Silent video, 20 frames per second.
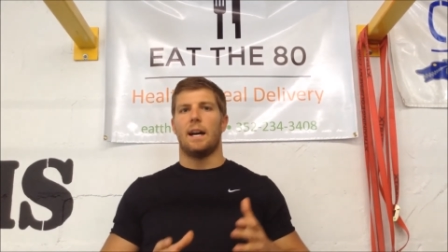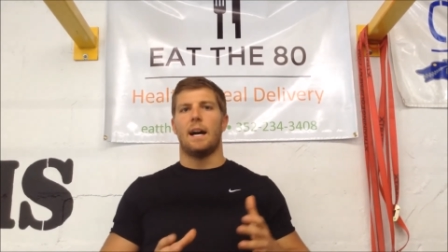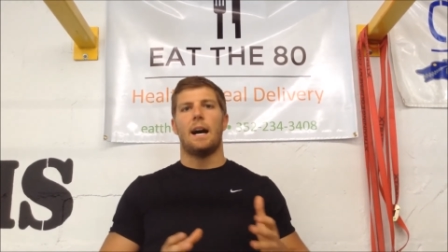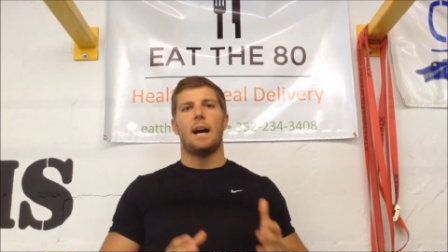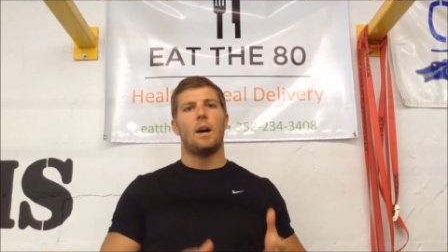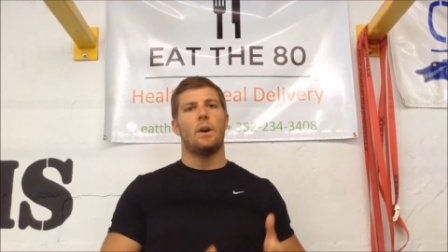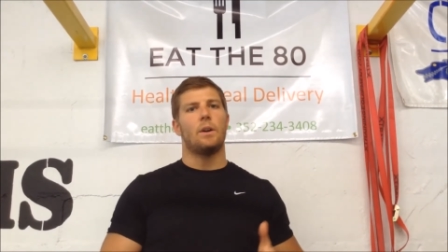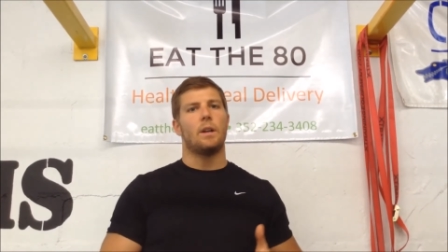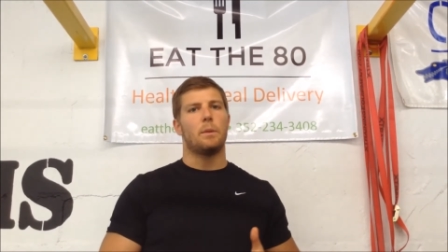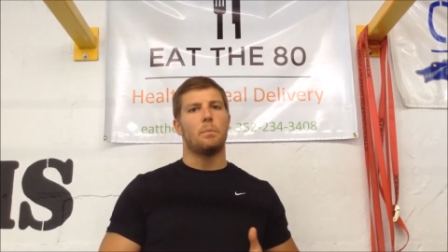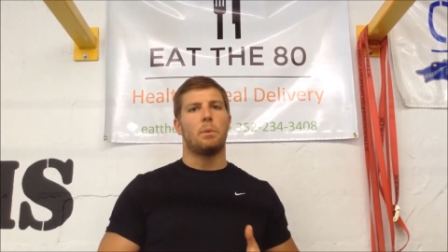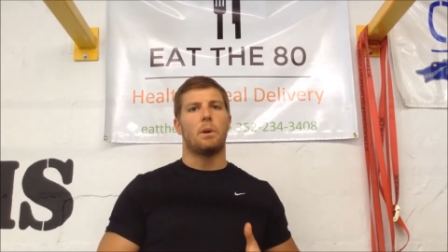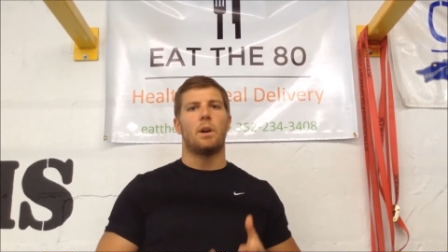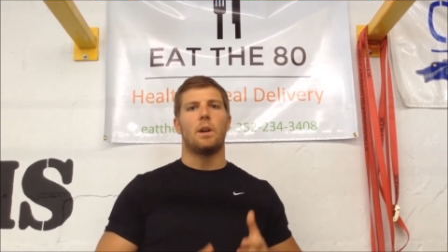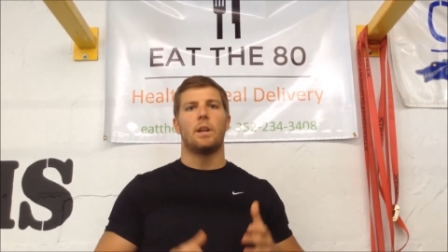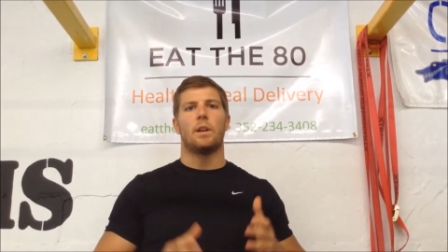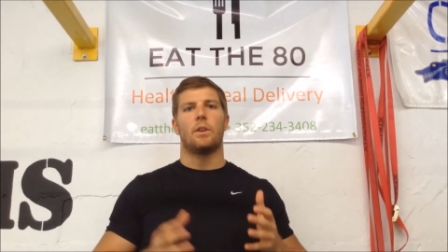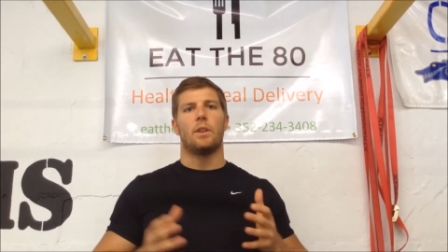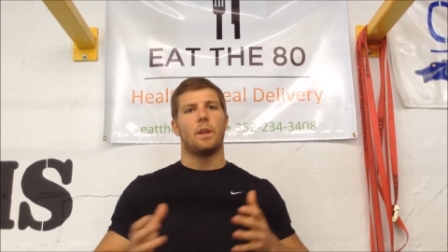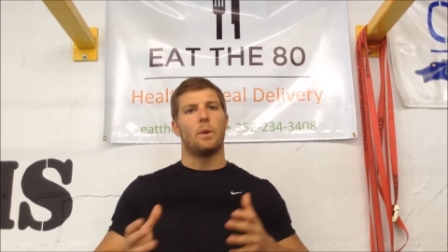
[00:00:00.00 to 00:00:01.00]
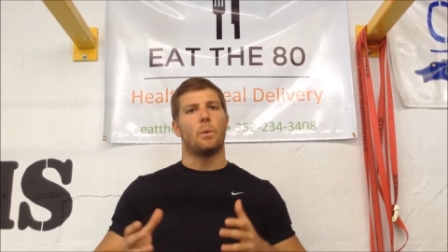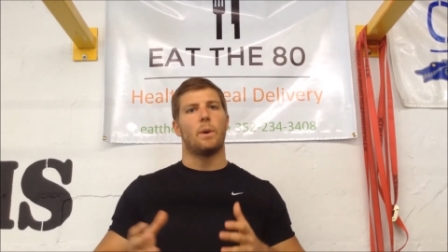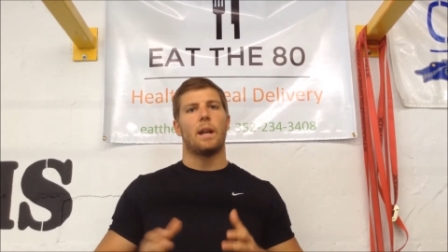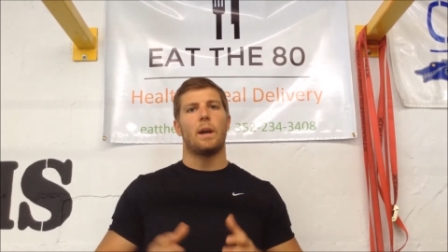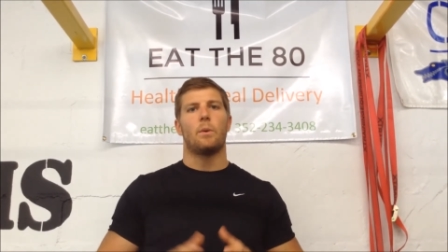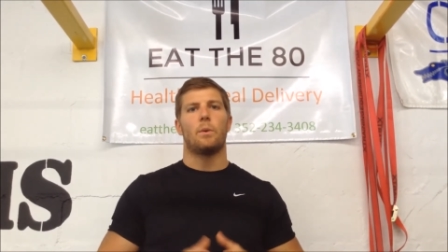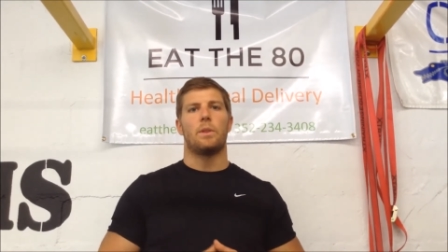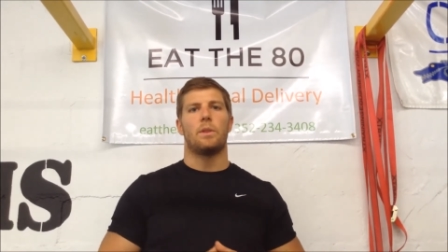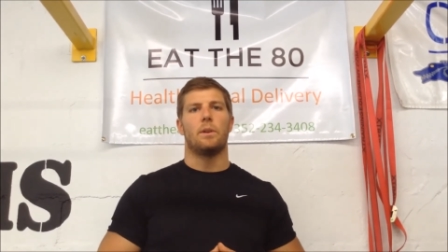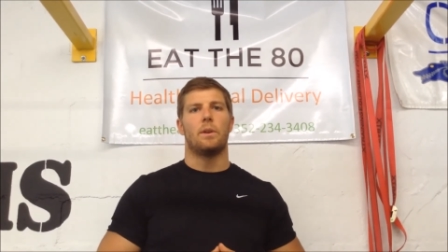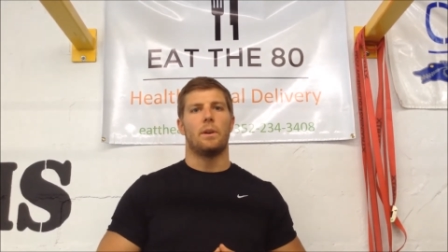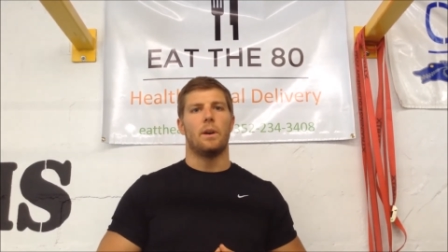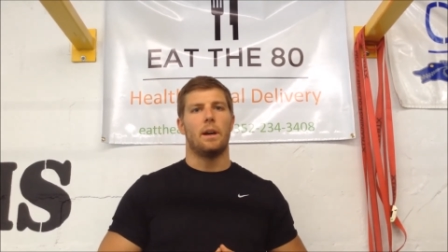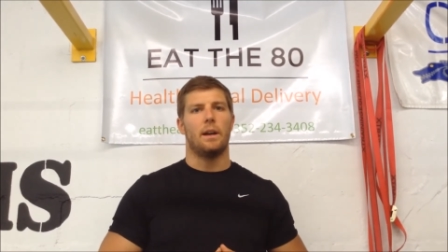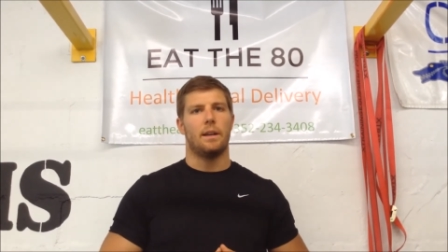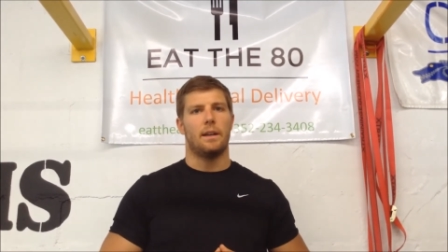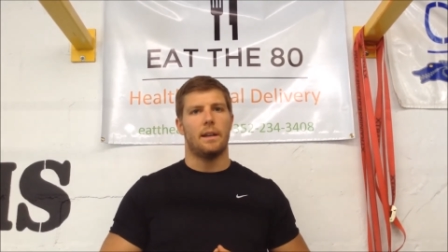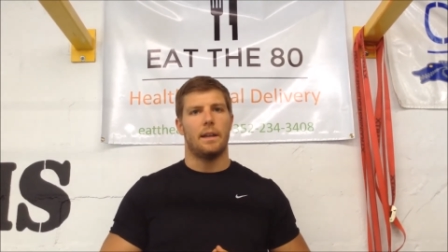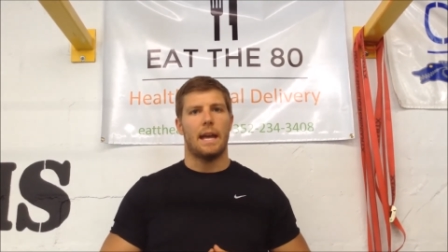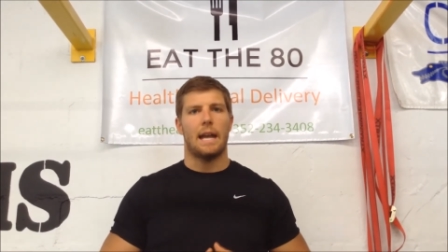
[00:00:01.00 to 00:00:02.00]
holiday party or they went out with a,
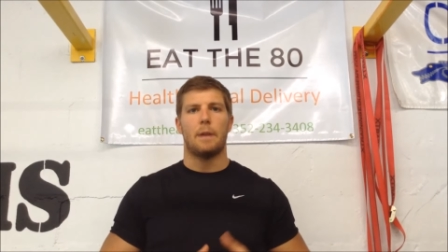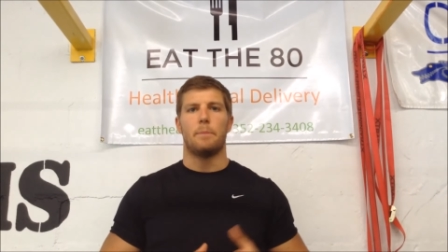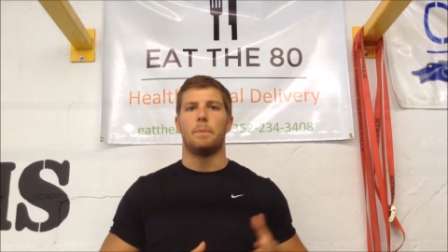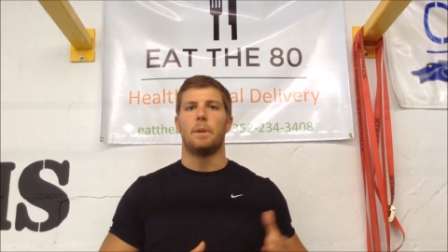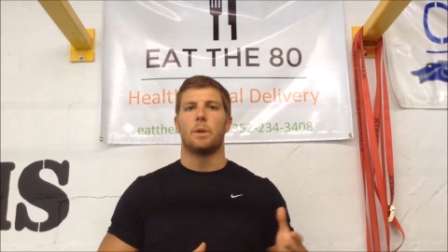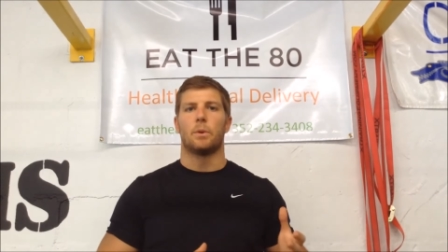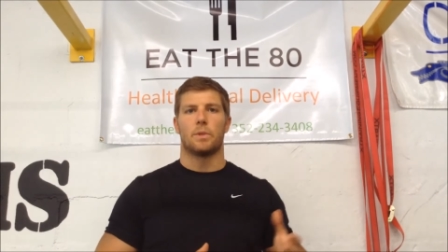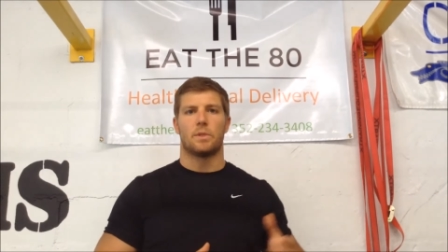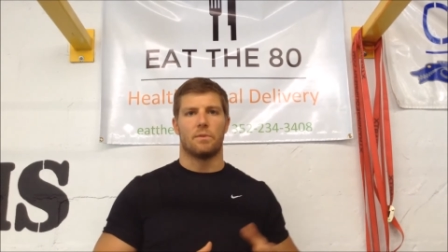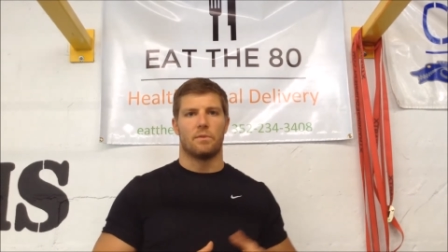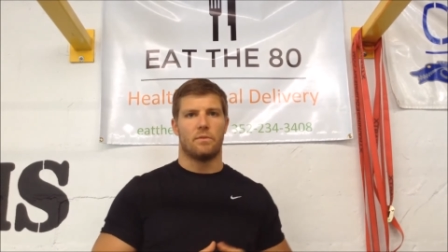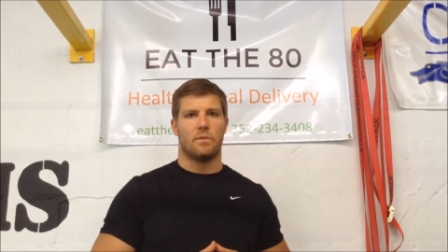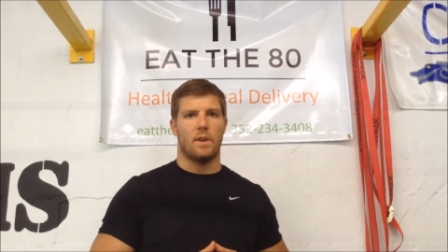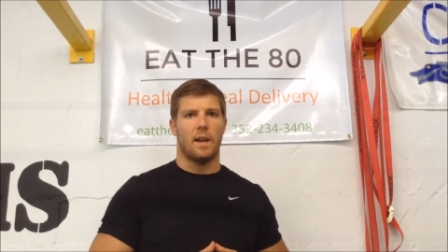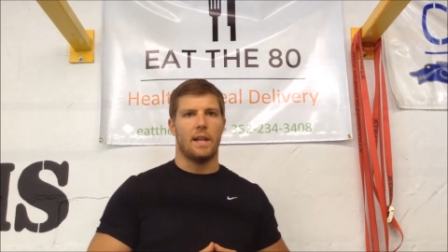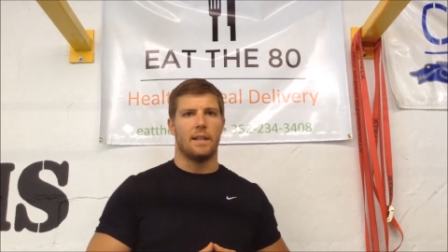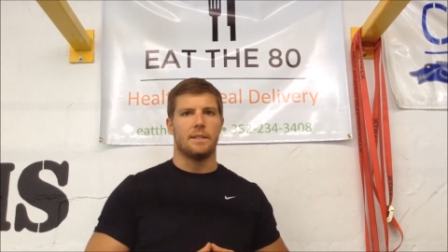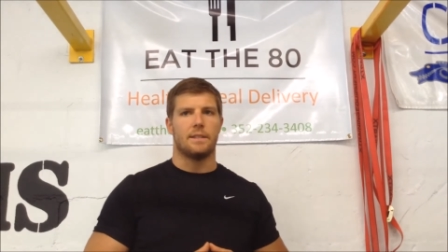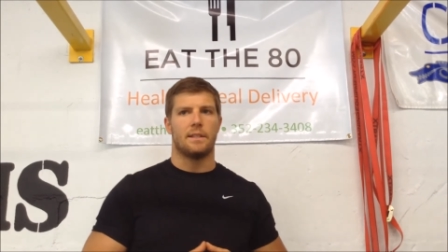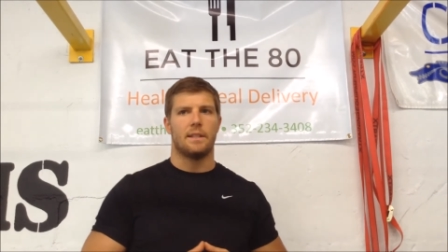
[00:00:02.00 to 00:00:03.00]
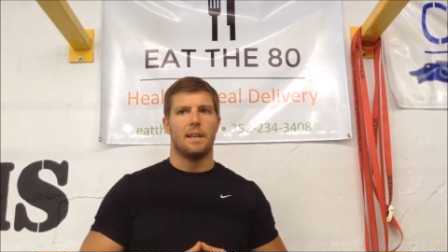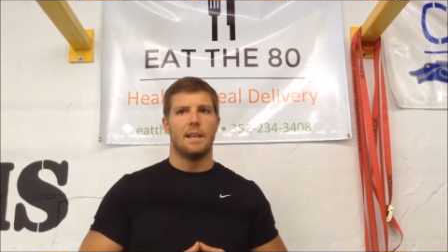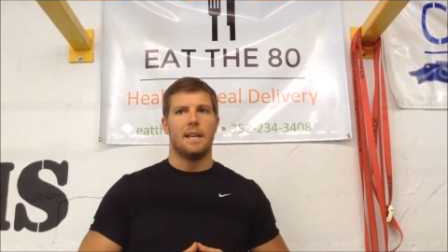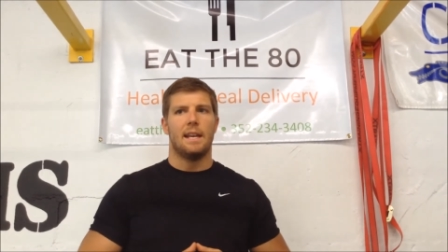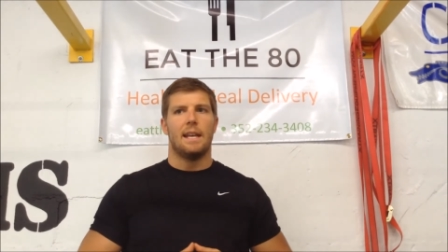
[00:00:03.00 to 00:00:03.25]
had a beer with some friends,